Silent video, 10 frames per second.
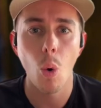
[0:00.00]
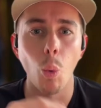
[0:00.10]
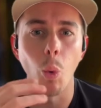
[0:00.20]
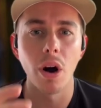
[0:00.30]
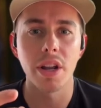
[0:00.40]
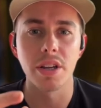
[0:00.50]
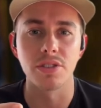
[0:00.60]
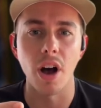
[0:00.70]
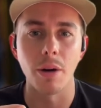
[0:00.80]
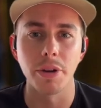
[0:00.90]
What is
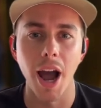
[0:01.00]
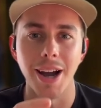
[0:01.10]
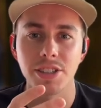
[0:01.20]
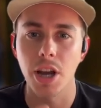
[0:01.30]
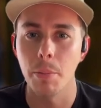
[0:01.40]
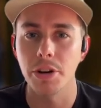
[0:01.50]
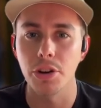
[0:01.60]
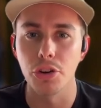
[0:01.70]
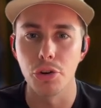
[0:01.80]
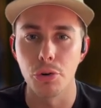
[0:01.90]
up, guys? Coming to
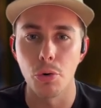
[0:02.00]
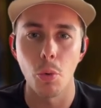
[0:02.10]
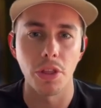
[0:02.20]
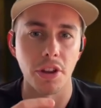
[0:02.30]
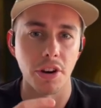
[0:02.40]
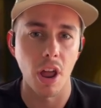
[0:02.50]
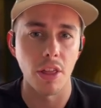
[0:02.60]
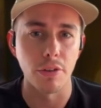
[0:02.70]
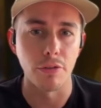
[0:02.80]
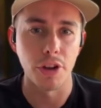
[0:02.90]
you with
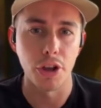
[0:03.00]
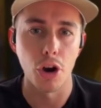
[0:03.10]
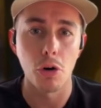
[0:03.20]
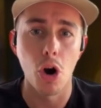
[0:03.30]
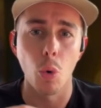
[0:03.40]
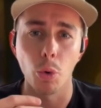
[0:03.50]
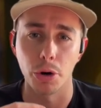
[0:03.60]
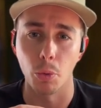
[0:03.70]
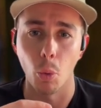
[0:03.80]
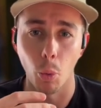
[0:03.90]
another video
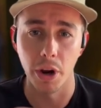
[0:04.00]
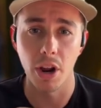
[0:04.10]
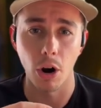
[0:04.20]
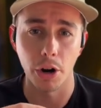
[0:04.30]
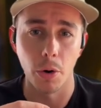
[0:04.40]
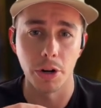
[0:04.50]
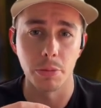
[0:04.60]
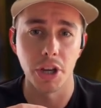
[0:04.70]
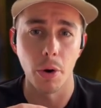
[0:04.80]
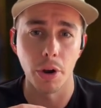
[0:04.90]
where we are going to be
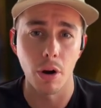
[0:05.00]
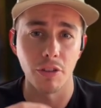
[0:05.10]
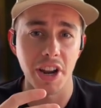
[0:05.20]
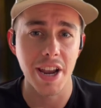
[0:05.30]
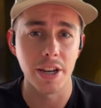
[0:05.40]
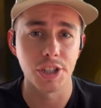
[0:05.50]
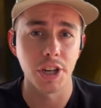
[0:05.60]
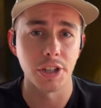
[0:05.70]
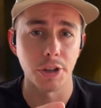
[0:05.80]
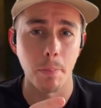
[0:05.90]
going over heat
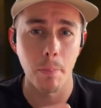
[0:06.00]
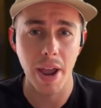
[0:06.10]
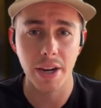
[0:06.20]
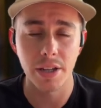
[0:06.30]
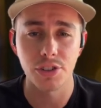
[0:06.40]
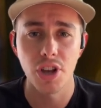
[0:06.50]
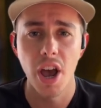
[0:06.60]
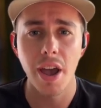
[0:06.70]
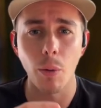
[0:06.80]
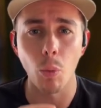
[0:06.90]
exchanger maintenance
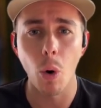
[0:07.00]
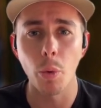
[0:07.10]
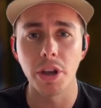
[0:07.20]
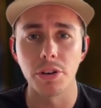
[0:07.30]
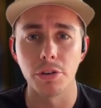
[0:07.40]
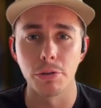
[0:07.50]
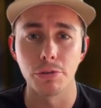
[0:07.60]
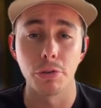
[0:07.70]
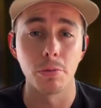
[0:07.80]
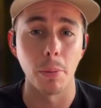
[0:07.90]
and what we can do
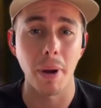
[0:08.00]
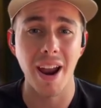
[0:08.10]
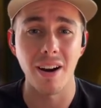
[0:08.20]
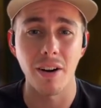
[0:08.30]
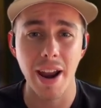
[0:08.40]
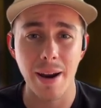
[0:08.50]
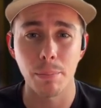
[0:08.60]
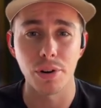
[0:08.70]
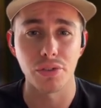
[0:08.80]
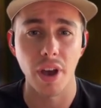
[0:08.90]
to repair and
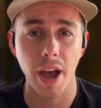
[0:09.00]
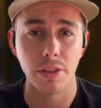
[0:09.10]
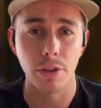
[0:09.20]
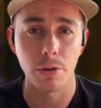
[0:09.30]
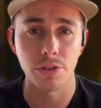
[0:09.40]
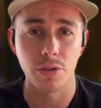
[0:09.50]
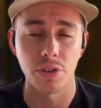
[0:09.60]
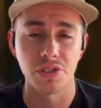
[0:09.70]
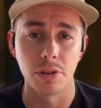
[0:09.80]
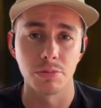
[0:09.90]
protect those
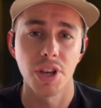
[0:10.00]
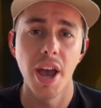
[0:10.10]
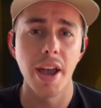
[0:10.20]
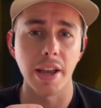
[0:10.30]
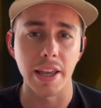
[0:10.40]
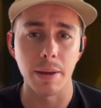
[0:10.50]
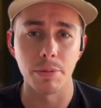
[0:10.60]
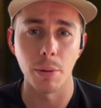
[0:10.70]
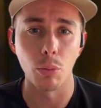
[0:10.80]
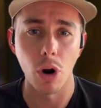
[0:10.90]
systems and keep
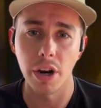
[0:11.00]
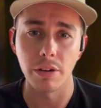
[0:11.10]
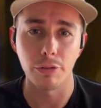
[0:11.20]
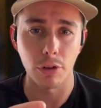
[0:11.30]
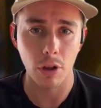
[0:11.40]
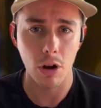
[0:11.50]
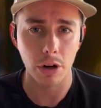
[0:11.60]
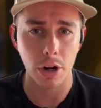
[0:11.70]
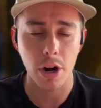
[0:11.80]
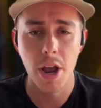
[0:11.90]
them running for longer.